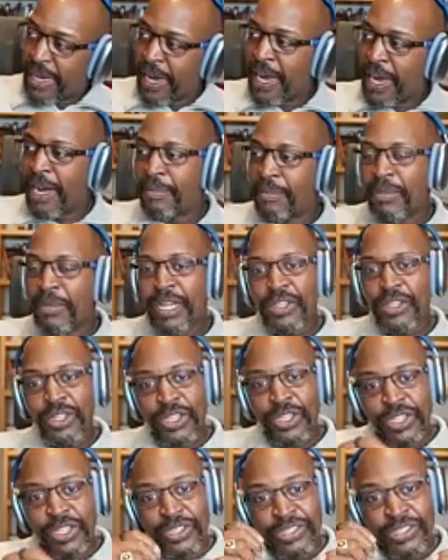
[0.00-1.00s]
Um,
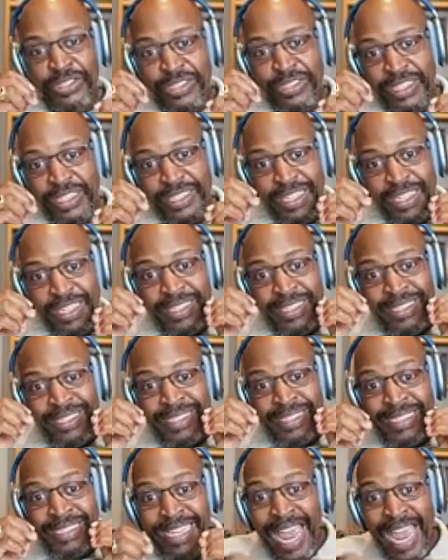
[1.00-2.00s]

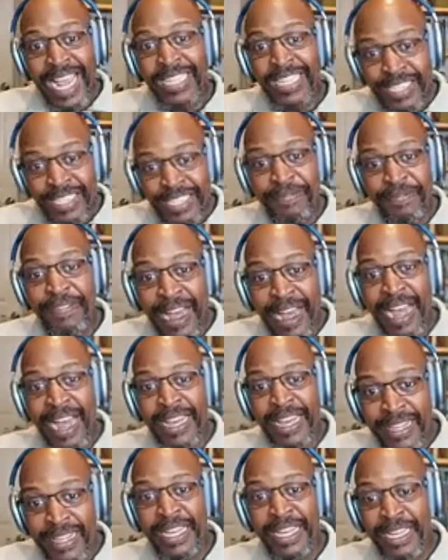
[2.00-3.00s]

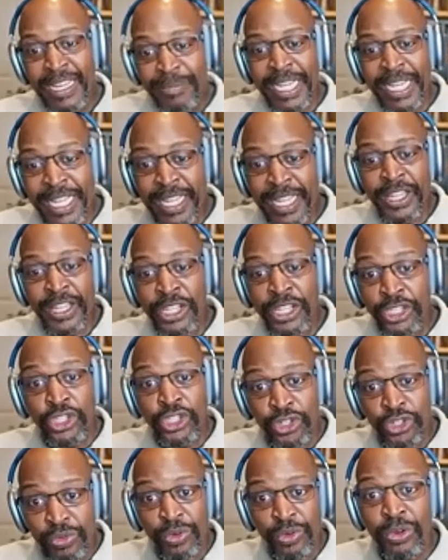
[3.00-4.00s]
sanctify them in the
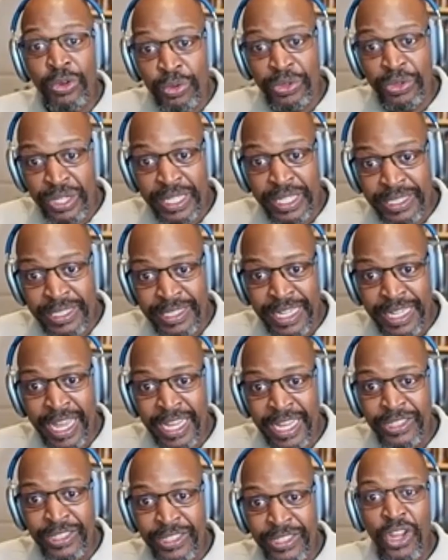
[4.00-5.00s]
truth, he
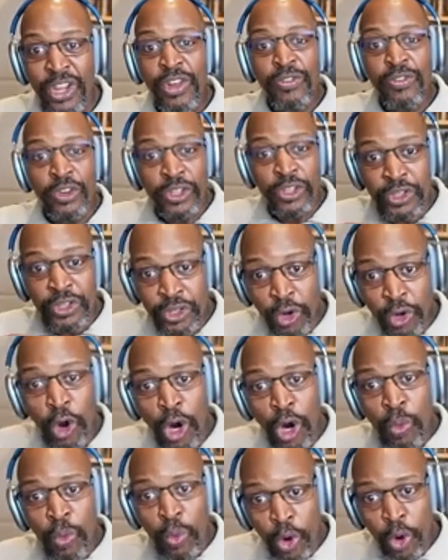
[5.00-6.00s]
says, for
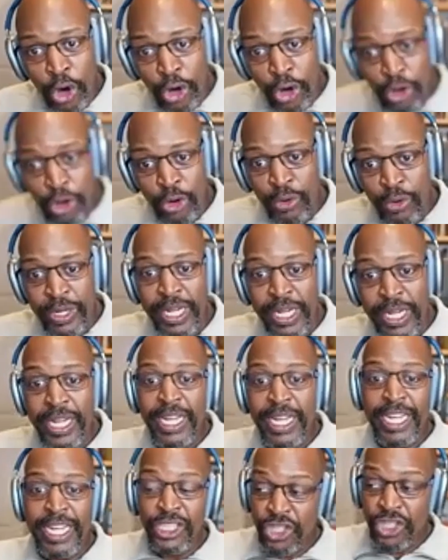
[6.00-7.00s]
your word
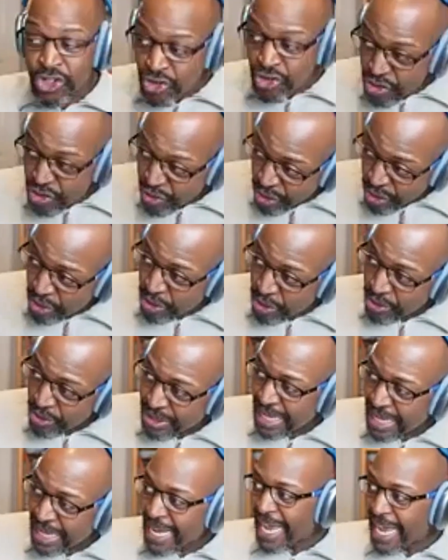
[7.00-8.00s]
is
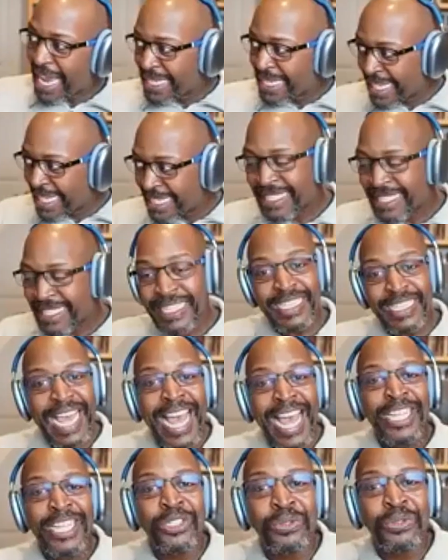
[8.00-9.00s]
truth. And then he
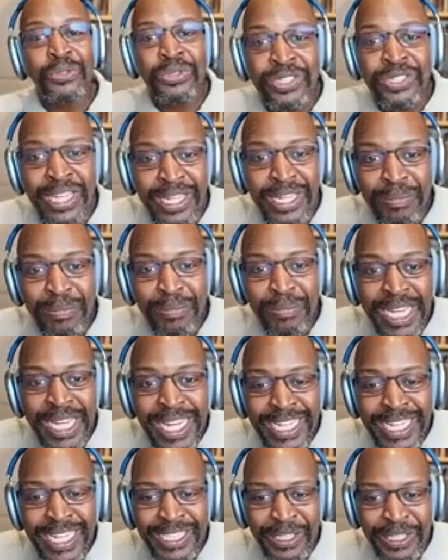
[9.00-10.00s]
says, as you sent
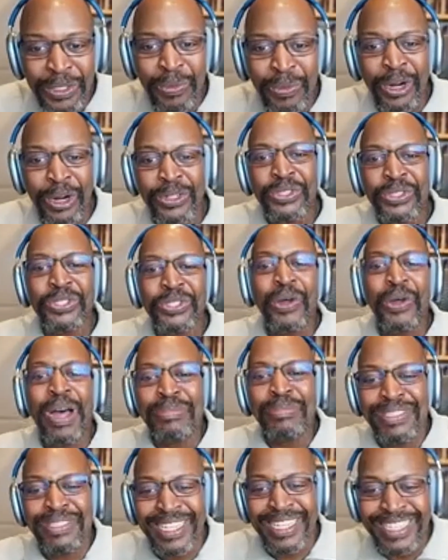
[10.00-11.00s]
me into the world, so
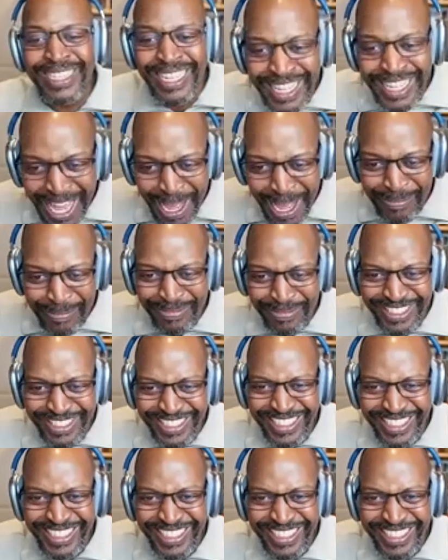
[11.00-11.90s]
I'm sending them.